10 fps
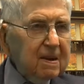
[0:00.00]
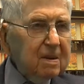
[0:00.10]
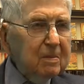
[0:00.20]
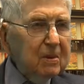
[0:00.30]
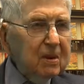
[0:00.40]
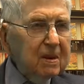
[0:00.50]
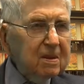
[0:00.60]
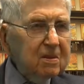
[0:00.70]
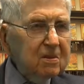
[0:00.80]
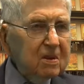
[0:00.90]
in the morning,
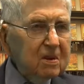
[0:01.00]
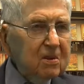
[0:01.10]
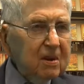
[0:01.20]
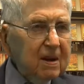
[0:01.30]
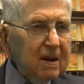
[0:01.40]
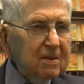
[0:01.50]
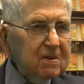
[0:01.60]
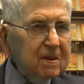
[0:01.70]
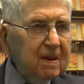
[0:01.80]
to the courthouse